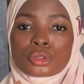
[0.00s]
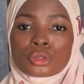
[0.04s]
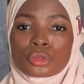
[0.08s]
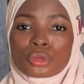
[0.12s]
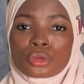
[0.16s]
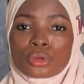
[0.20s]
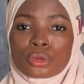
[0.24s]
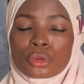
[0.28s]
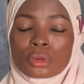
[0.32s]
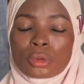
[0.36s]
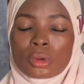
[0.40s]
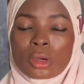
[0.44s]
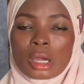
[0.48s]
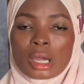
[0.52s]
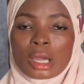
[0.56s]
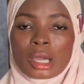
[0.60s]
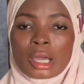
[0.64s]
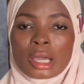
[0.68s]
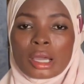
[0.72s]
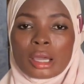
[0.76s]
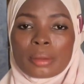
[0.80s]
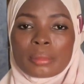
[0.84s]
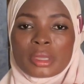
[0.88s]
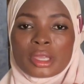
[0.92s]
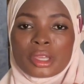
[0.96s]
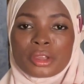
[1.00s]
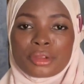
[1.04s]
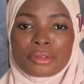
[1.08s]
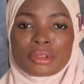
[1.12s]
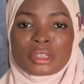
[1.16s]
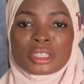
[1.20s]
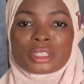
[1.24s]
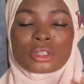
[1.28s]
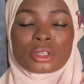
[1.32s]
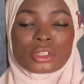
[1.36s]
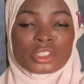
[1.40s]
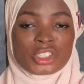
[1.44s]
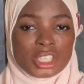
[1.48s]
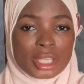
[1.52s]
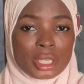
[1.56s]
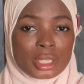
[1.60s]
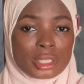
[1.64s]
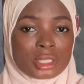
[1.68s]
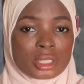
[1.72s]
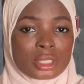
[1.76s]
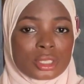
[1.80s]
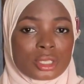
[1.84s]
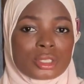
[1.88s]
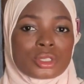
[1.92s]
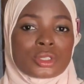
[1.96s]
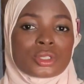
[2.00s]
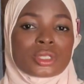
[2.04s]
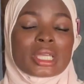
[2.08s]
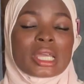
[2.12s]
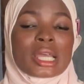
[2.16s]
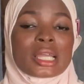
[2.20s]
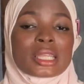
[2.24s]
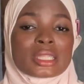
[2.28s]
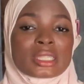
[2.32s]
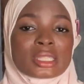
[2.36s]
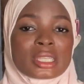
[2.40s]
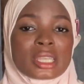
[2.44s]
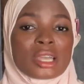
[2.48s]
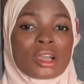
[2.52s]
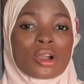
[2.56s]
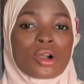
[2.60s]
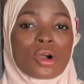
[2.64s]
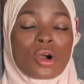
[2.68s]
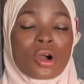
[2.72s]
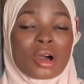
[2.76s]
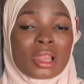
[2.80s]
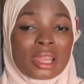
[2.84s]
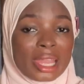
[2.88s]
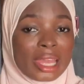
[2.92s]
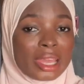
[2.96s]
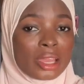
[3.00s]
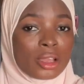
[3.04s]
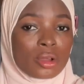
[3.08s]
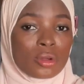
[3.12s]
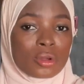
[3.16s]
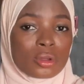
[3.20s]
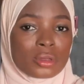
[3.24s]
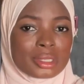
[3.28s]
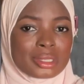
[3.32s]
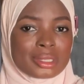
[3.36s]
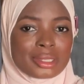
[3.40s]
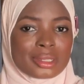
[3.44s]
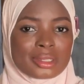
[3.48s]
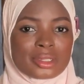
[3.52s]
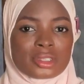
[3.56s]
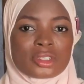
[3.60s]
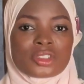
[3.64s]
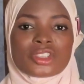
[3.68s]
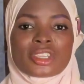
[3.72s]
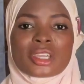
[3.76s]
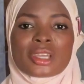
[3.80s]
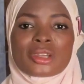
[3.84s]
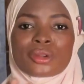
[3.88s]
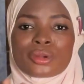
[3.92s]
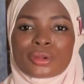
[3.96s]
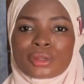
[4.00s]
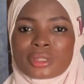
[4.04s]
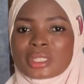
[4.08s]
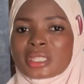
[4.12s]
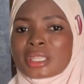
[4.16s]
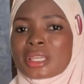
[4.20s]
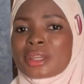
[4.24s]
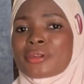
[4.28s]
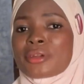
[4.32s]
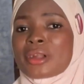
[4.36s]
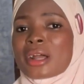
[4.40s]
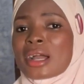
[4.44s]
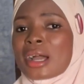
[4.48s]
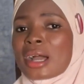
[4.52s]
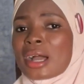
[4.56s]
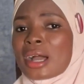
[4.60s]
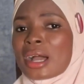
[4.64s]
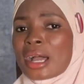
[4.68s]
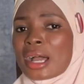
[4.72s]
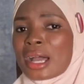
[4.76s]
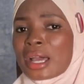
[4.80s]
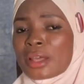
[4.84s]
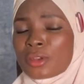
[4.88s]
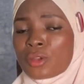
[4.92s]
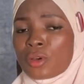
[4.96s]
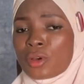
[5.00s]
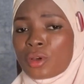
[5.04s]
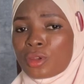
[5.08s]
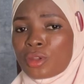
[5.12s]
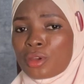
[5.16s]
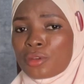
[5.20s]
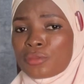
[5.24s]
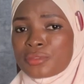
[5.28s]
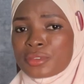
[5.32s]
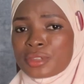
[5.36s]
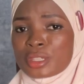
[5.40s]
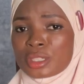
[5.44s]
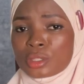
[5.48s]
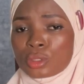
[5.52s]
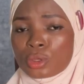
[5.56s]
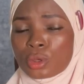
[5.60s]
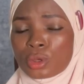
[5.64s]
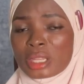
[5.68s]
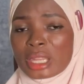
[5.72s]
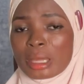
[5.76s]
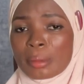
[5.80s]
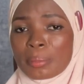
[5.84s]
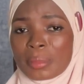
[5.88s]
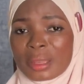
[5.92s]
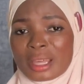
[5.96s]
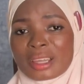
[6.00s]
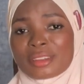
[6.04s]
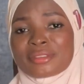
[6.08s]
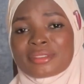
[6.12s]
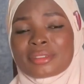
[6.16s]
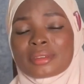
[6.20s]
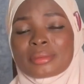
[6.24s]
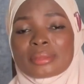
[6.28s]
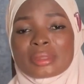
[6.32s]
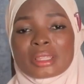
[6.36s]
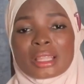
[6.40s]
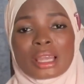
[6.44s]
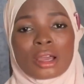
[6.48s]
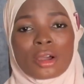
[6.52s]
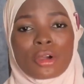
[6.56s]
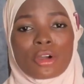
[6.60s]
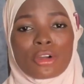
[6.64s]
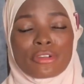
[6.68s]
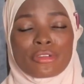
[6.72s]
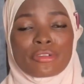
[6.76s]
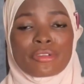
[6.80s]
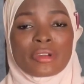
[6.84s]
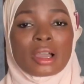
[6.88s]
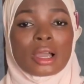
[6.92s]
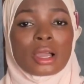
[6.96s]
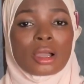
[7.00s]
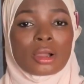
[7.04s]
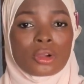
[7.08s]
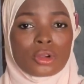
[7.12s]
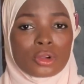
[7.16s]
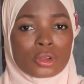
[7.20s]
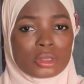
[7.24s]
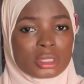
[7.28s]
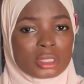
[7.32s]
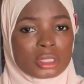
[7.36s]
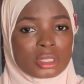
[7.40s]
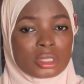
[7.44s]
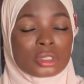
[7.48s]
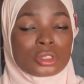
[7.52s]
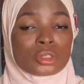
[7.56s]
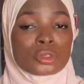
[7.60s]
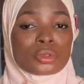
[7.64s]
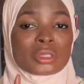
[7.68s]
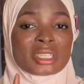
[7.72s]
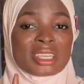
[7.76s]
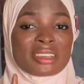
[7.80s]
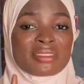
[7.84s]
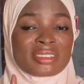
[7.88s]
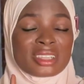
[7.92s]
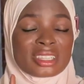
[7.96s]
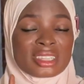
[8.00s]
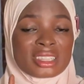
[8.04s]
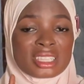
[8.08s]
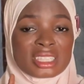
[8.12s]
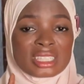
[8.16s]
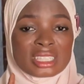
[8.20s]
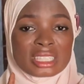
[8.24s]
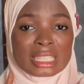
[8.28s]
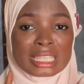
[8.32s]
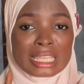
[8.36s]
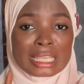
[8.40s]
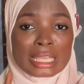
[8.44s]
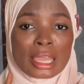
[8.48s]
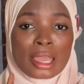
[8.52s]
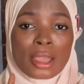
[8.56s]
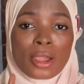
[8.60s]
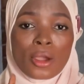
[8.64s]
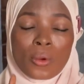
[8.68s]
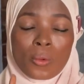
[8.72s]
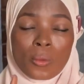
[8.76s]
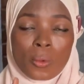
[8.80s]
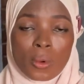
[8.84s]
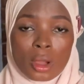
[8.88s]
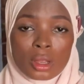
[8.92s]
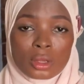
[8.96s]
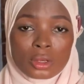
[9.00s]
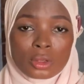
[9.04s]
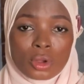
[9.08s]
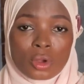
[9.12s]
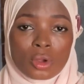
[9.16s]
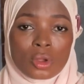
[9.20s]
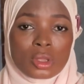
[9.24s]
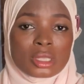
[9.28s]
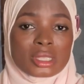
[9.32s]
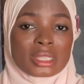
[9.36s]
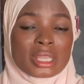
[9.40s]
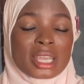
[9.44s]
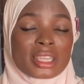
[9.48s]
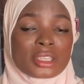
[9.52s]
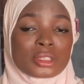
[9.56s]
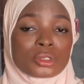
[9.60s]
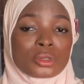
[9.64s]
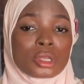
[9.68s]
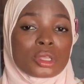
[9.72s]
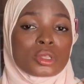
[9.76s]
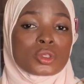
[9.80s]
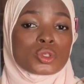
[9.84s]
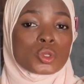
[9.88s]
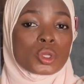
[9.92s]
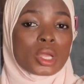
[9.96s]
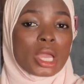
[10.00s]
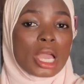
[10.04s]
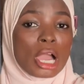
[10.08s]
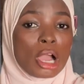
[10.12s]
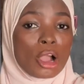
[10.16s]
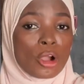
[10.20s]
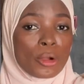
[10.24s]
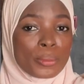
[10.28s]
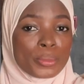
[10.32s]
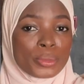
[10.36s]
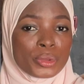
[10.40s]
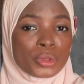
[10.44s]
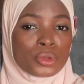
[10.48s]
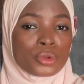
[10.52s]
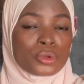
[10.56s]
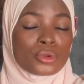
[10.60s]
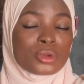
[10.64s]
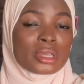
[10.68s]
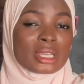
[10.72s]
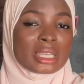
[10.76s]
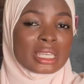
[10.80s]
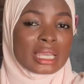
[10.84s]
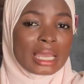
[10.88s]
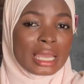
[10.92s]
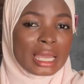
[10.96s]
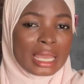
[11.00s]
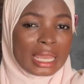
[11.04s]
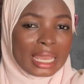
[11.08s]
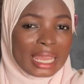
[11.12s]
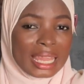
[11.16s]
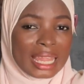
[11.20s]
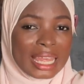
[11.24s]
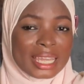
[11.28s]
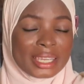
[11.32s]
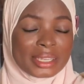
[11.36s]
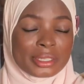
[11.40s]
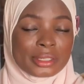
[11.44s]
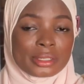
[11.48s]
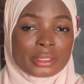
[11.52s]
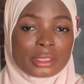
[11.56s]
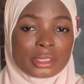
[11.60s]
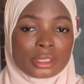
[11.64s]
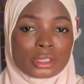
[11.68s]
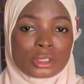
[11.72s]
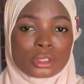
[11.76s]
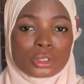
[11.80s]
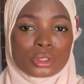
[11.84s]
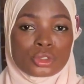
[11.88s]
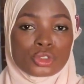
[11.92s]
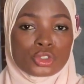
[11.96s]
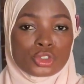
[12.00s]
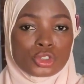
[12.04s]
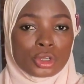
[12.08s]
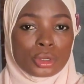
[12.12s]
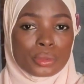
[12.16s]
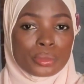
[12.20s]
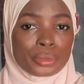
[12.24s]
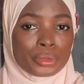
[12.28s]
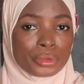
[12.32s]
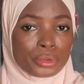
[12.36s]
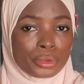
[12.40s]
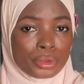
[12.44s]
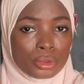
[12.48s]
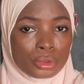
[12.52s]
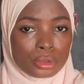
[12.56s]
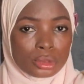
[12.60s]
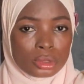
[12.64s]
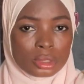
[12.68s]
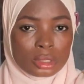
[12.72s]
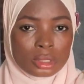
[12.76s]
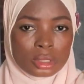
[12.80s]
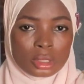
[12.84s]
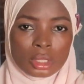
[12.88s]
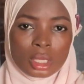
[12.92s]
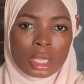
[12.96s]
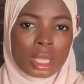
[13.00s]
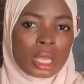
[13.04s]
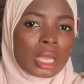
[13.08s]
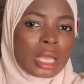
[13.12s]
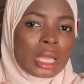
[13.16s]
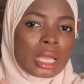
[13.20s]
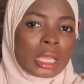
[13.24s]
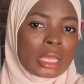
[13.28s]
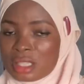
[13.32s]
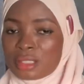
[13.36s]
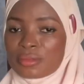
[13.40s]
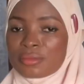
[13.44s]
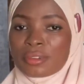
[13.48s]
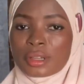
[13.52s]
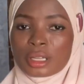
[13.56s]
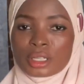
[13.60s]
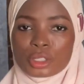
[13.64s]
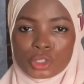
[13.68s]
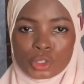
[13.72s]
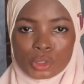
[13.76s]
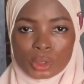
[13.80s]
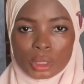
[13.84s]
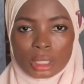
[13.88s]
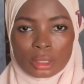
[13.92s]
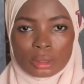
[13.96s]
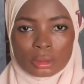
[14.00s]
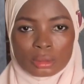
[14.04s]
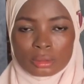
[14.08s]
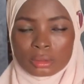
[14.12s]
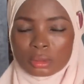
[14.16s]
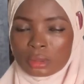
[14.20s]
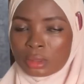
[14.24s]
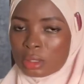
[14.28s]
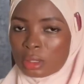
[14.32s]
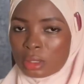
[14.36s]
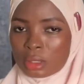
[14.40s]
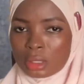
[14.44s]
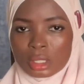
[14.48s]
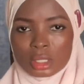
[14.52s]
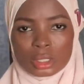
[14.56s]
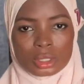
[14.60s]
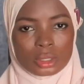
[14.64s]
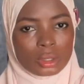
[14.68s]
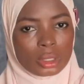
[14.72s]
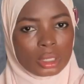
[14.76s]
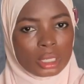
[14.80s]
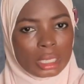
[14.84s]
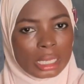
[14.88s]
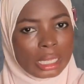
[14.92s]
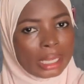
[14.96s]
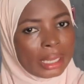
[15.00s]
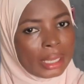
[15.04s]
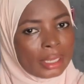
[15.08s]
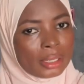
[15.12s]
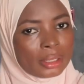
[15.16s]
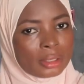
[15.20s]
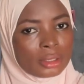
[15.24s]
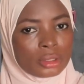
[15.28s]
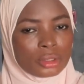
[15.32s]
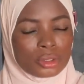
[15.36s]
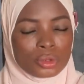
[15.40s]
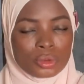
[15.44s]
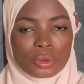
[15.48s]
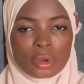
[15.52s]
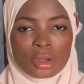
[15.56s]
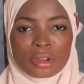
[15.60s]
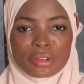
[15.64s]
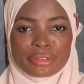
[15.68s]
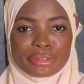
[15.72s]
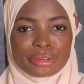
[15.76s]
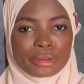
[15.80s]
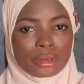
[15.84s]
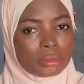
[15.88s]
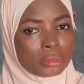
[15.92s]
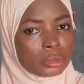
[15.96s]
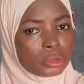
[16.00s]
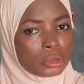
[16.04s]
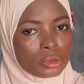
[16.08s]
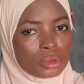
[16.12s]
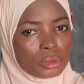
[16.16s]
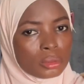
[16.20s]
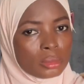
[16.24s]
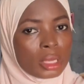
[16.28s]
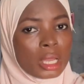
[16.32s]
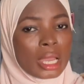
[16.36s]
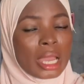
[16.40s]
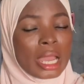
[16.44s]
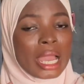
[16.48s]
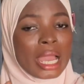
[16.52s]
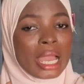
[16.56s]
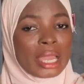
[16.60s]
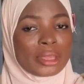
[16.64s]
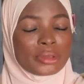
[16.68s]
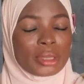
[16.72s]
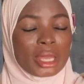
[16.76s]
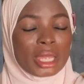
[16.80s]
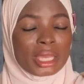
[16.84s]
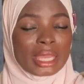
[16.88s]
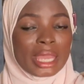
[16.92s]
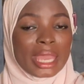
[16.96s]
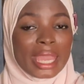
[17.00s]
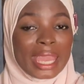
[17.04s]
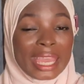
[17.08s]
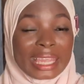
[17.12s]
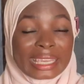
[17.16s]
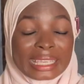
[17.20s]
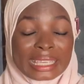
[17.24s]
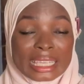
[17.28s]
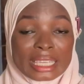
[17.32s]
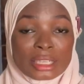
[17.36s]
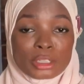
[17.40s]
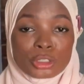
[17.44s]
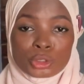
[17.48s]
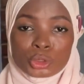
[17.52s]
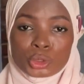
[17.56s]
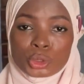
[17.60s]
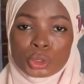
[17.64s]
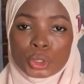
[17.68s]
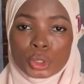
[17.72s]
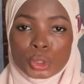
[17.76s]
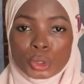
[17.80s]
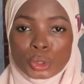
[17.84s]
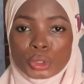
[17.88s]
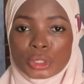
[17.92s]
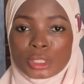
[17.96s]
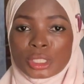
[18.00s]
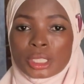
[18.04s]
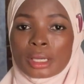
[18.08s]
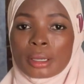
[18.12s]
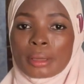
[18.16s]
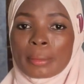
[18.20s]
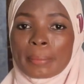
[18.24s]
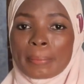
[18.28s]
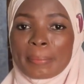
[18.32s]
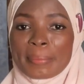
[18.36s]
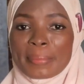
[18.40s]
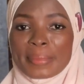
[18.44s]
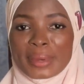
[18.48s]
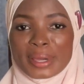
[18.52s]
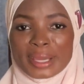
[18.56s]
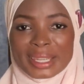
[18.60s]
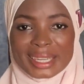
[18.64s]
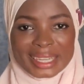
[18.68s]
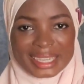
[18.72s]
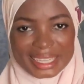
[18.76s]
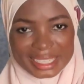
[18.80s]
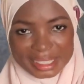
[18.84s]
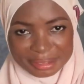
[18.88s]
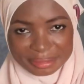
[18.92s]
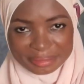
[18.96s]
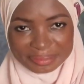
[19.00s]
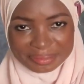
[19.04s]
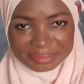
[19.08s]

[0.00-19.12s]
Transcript: To increase your chances, you can take online courses, check Coursera and all of these other platforms that offer courses. You definitely see one course that is going to help you land these job roles. It's virtual, it's online, you work from home, and you're earning good money.